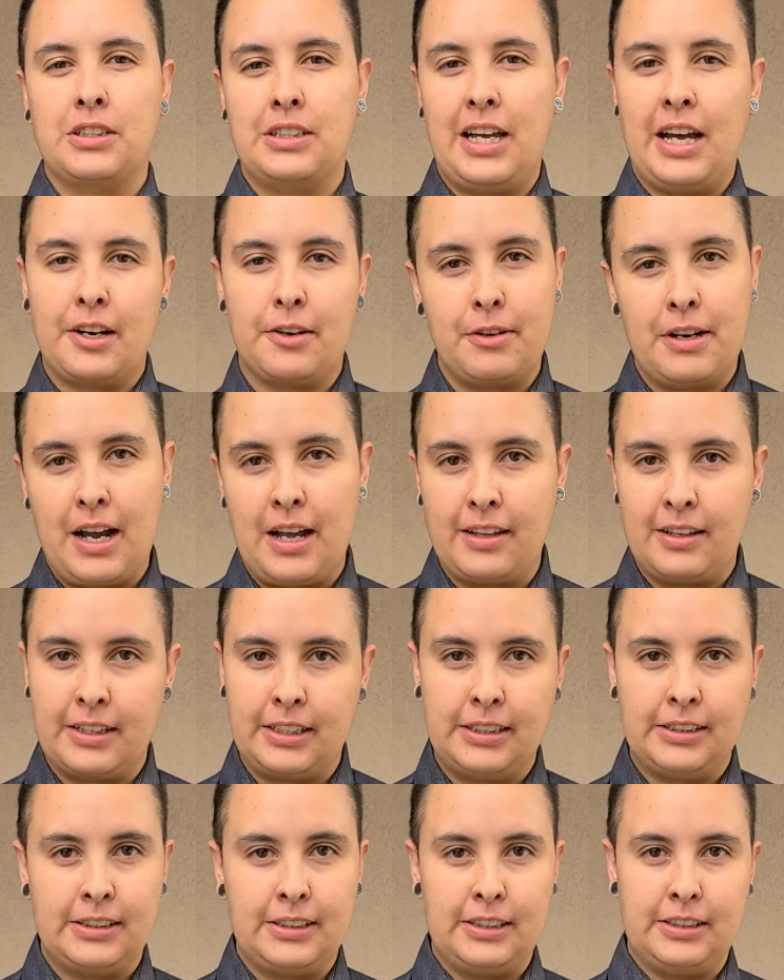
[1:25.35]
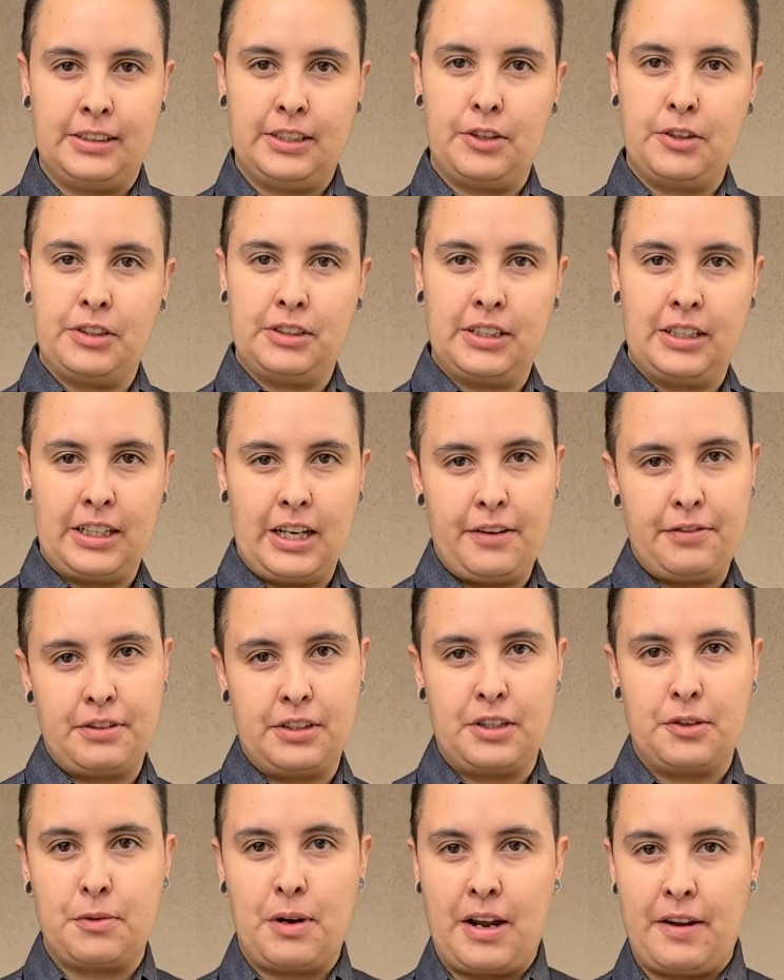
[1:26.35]
laterality, since there is a left
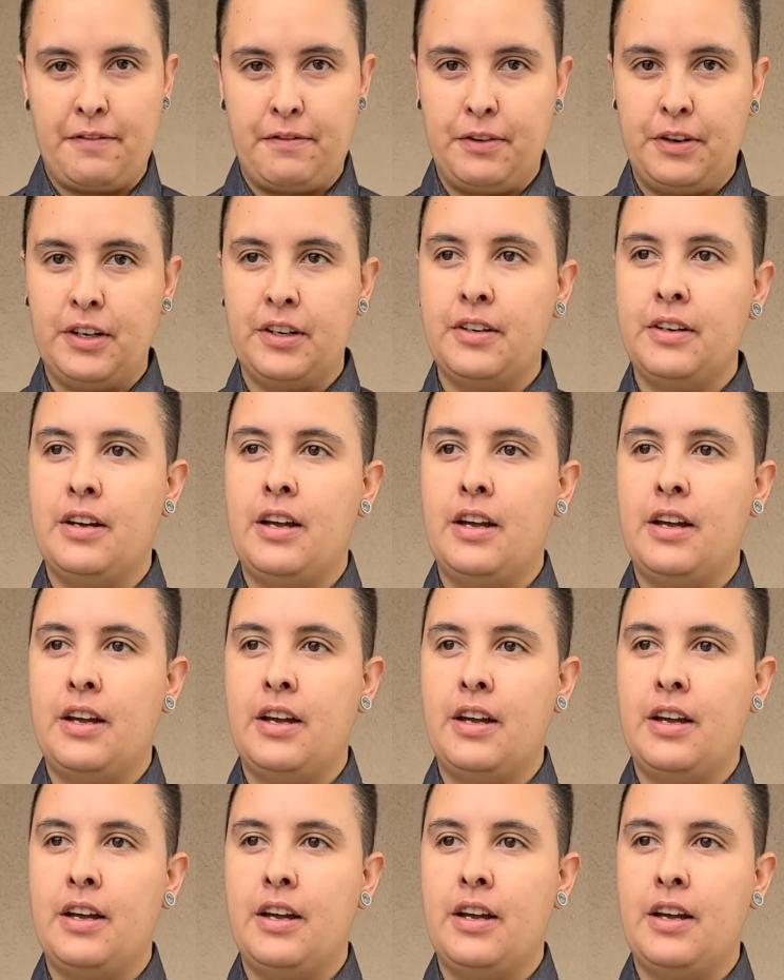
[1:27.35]
and a right foot,